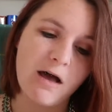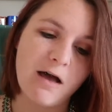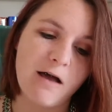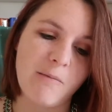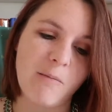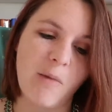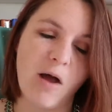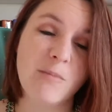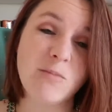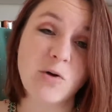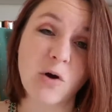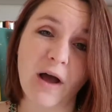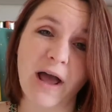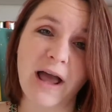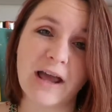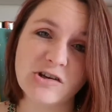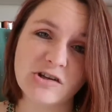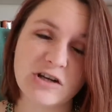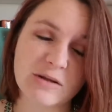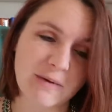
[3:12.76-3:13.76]
I'm not
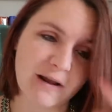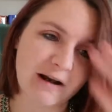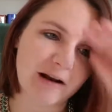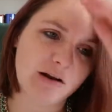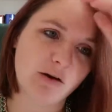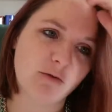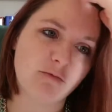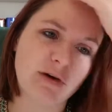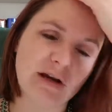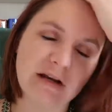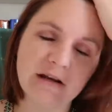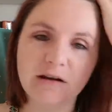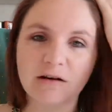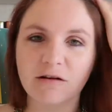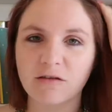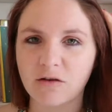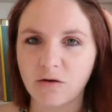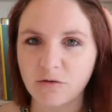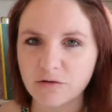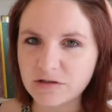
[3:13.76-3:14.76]
actually planning on reading
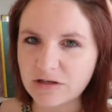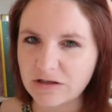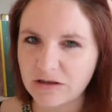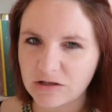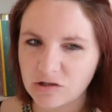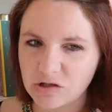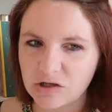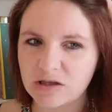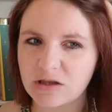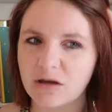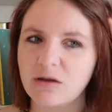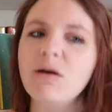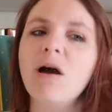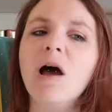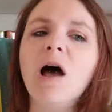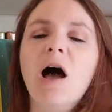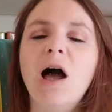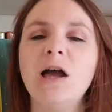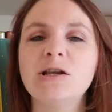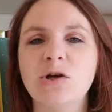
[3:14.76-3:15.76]
another Austen this year though.
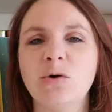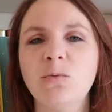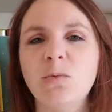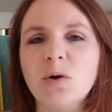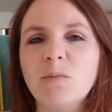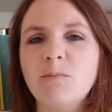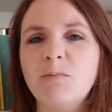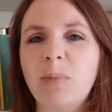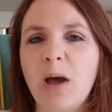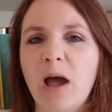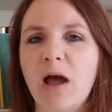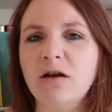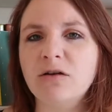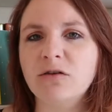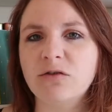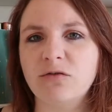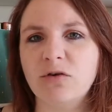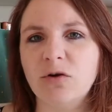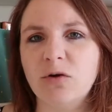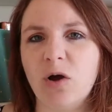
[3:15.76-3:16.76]
I don't want to burn
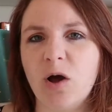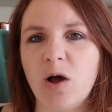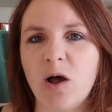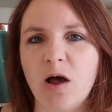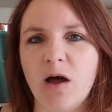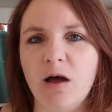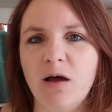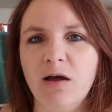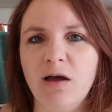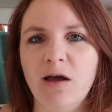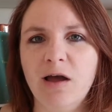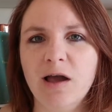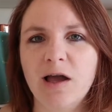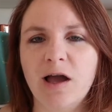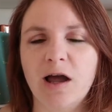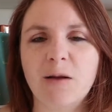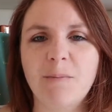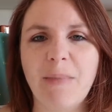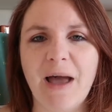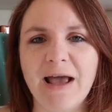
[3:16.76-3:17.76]
through her
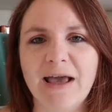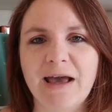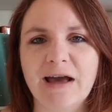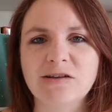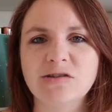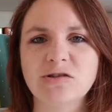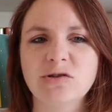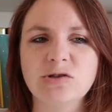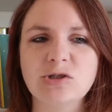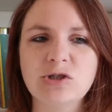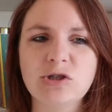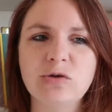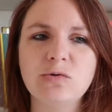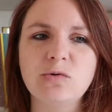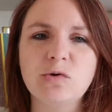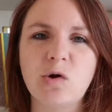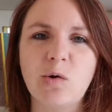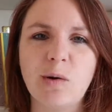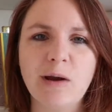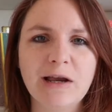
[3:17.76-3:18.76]
kind of back catalogue too
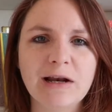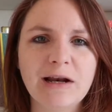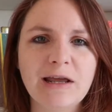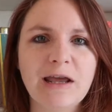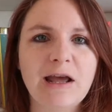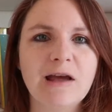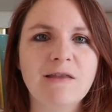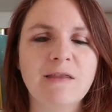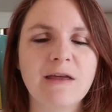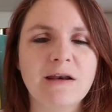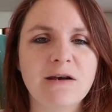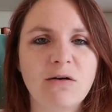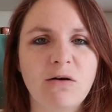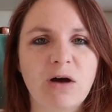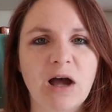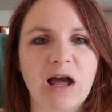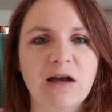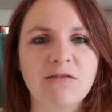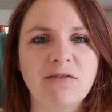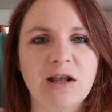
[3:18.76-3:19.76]
quickly and then
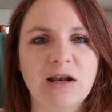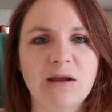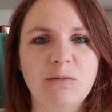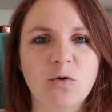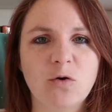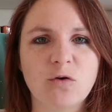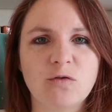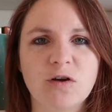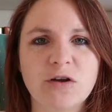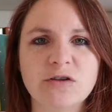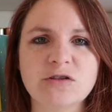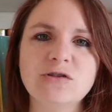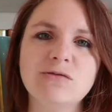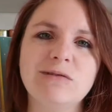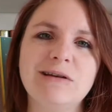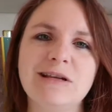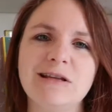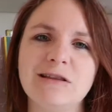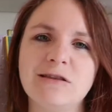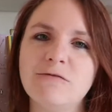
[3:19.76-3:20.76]
not have any more of her to
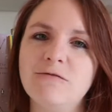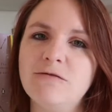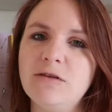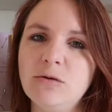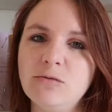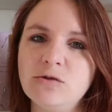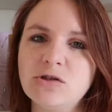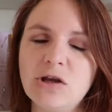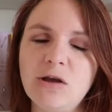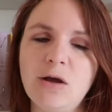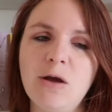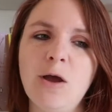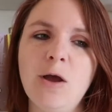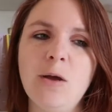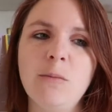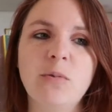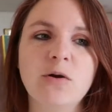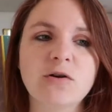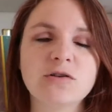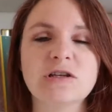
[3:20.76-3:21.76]
read in the future,
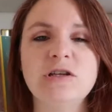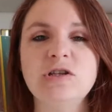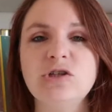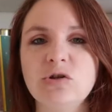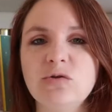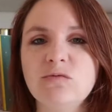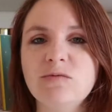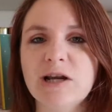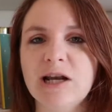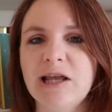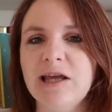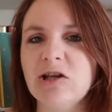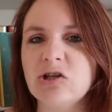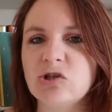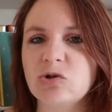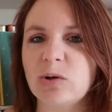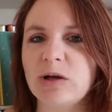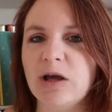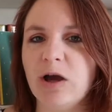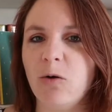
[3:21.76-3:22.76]
because I do really
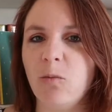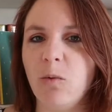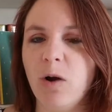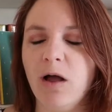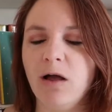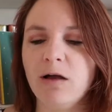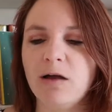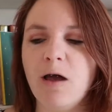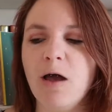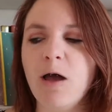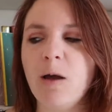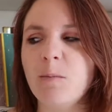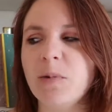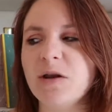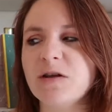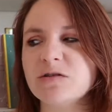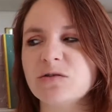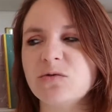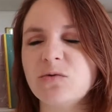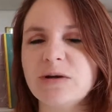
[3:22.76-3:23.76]
enjoy her work, but
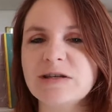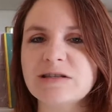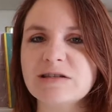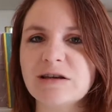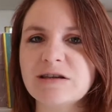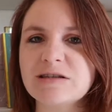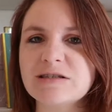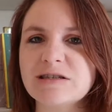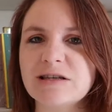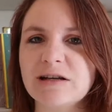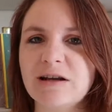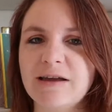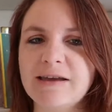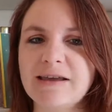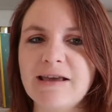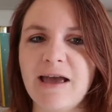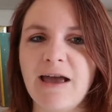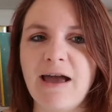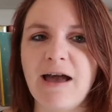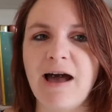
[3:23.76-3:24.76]
it's always nice to
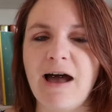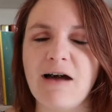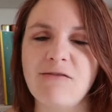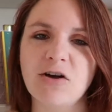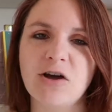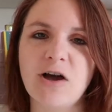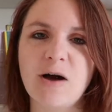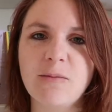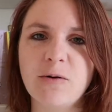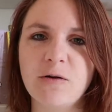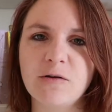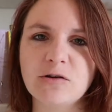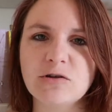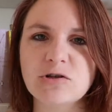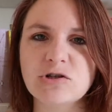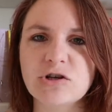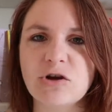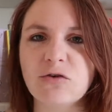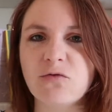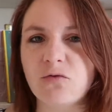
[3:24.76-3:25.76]
like have a couple on
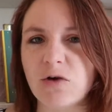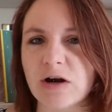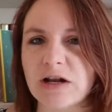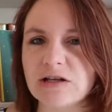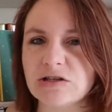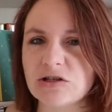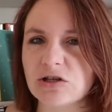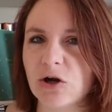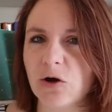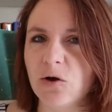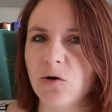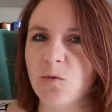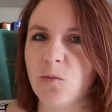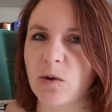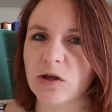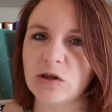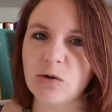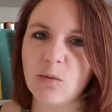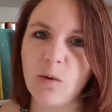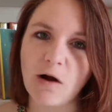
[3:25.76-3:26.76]
your shelf ready to go
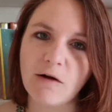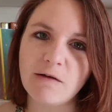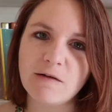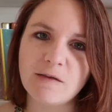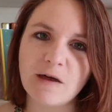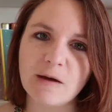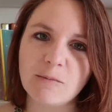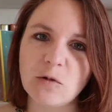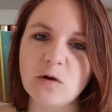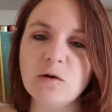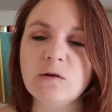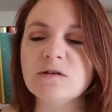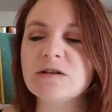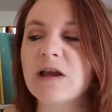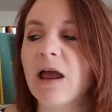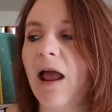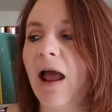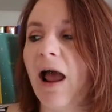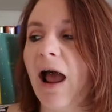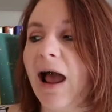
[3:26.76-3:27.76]
when you are in that mood.
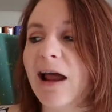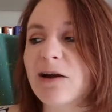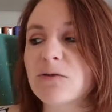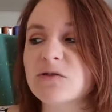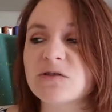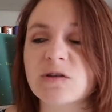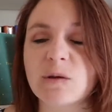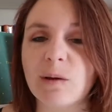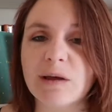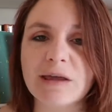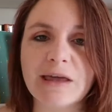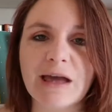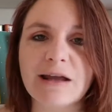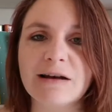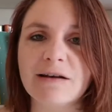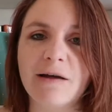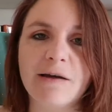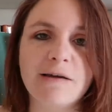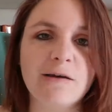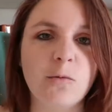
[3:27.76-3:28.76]
And also
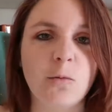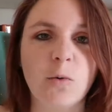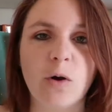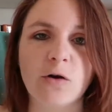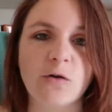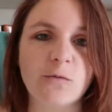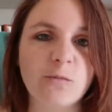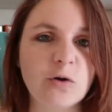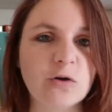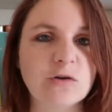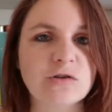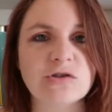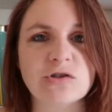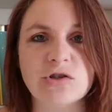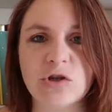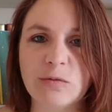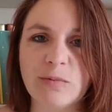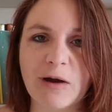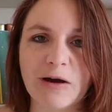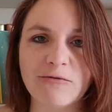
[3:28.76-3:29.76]
again, like World of Books,
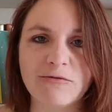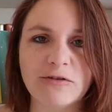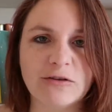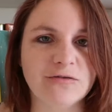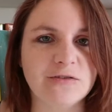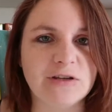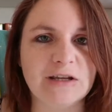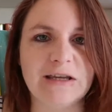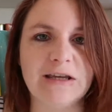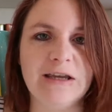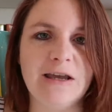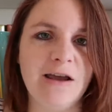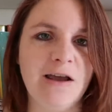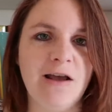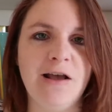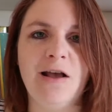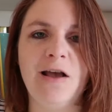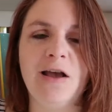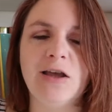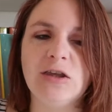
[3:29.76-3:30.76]
£2.50,
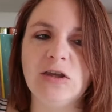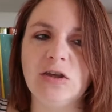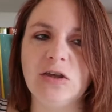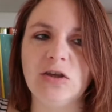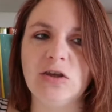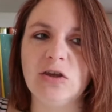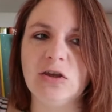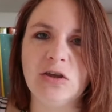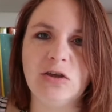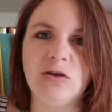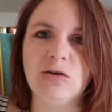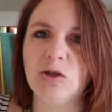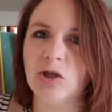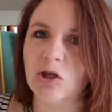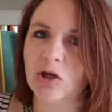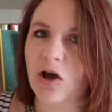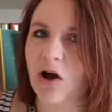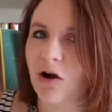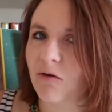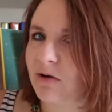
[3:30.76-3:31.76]

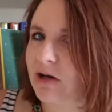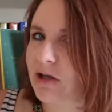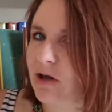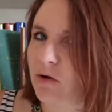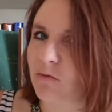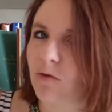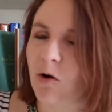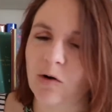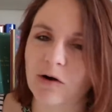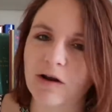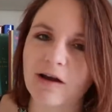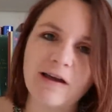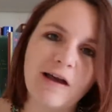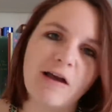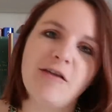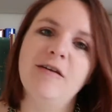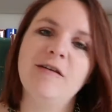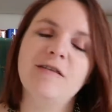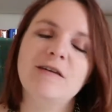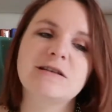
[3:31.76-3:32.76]
you can't really go wrong. Like
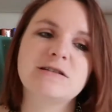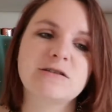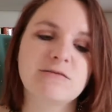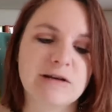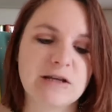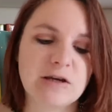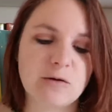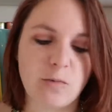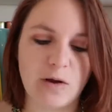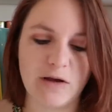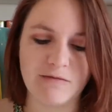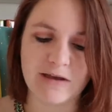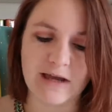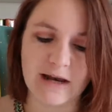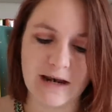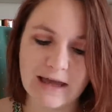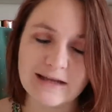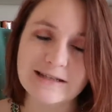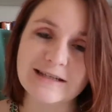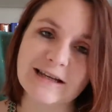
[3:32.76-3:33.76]
I think that's a really good way of
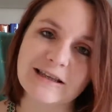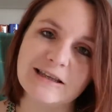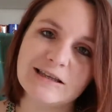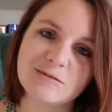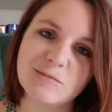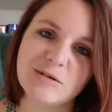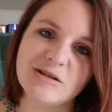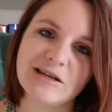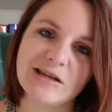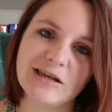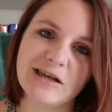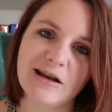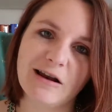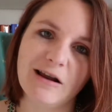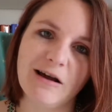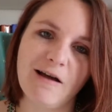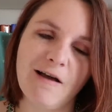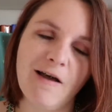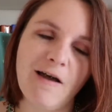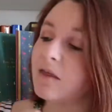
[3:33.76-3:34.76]
collecting this
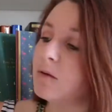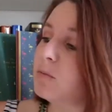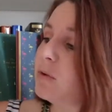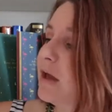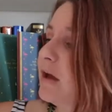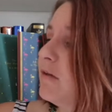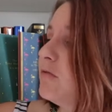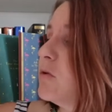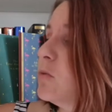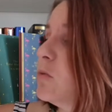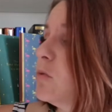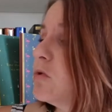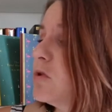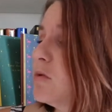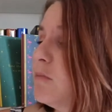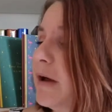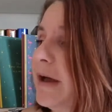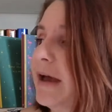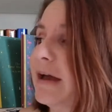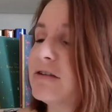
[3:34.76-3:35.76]
particular. Then we have The
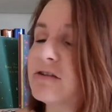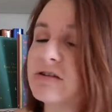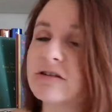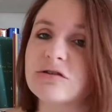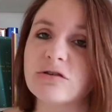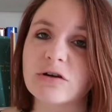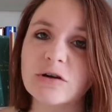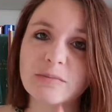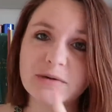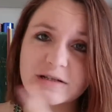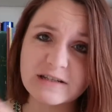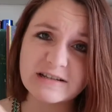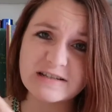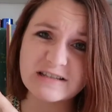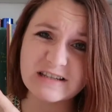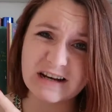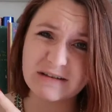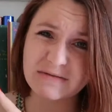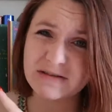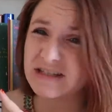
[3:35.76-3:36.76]
Warden by Anthony Trollope. It does
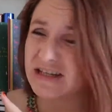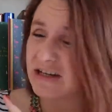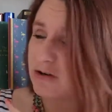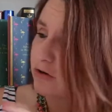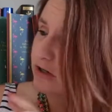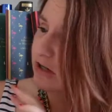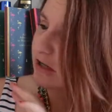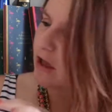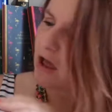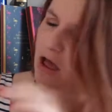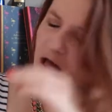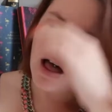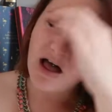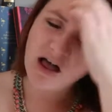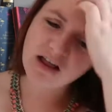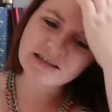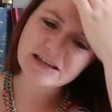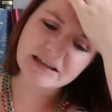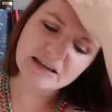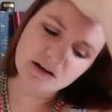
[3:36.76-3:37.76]
still have a sticker on it.
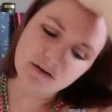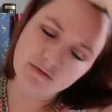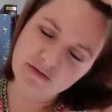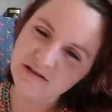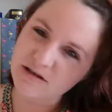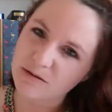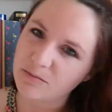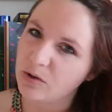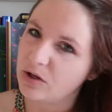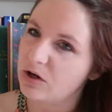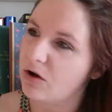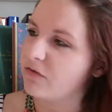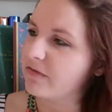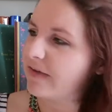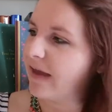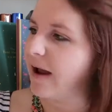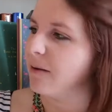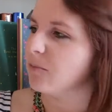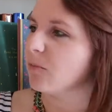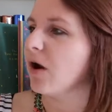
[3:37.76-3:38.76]
I'll take it off at some point off
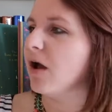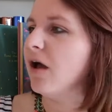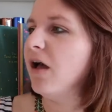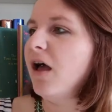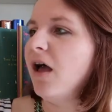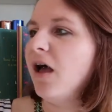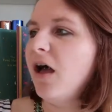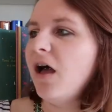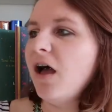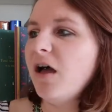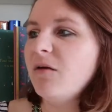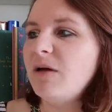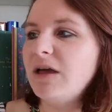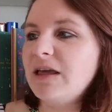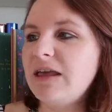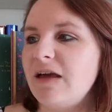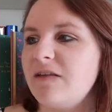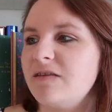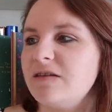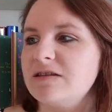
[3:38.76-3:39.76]
camera.
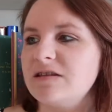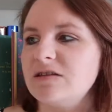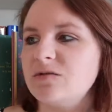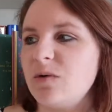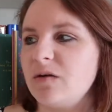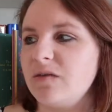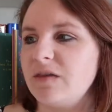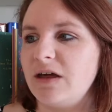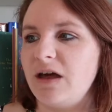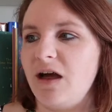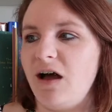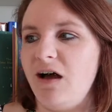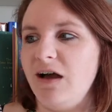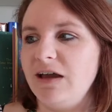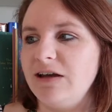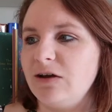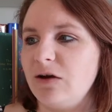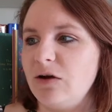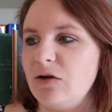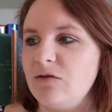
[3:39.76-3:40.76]
Again, this is one that
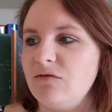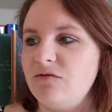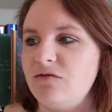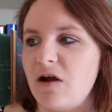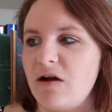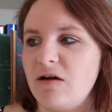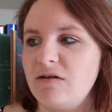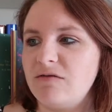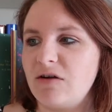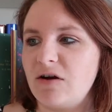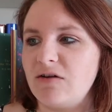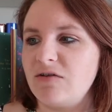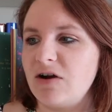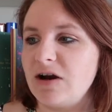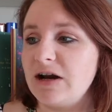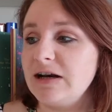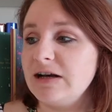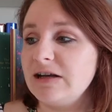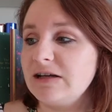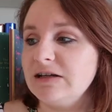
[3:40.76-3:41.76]
I know very, very,
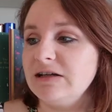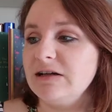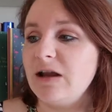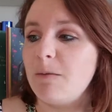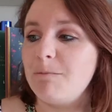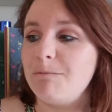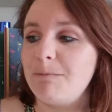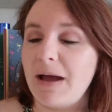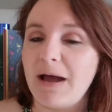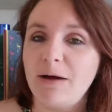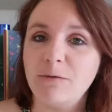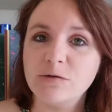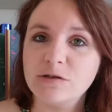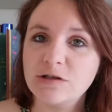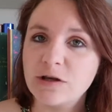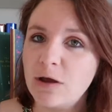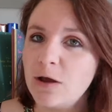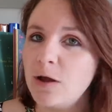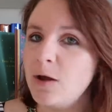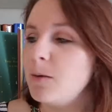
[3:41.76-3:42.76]
very little
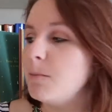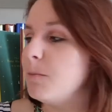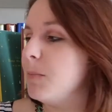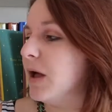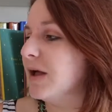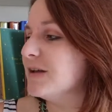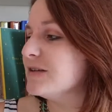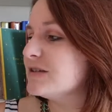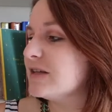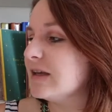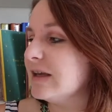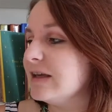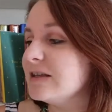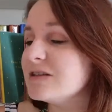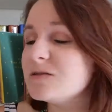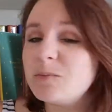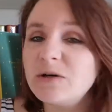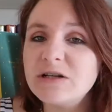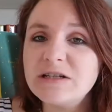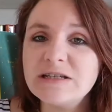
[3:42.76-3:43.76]
about, but
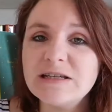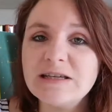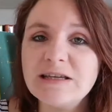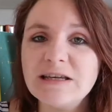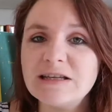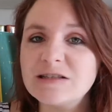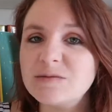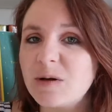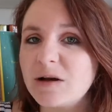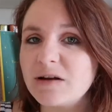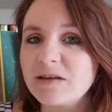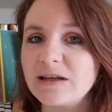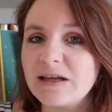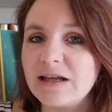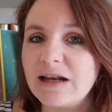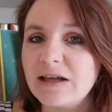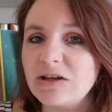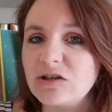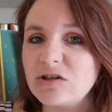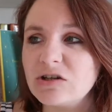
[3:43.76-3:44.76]
it's pretty, it's part of the
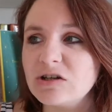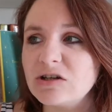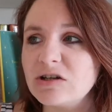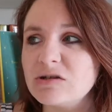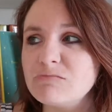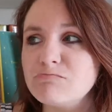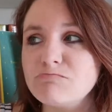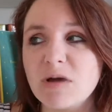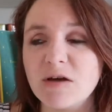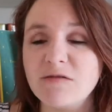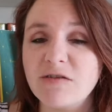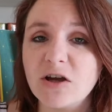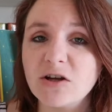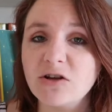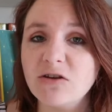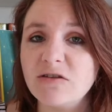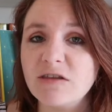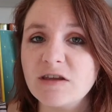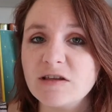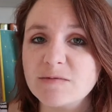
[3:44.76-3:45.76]
collection. I've heard
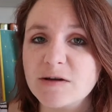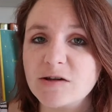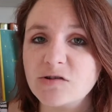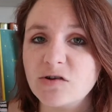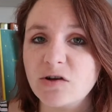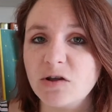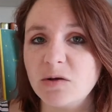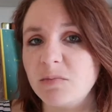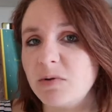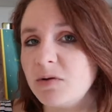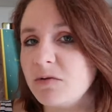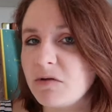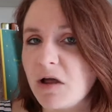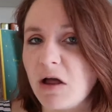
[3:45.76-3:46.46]
good things about Trollope.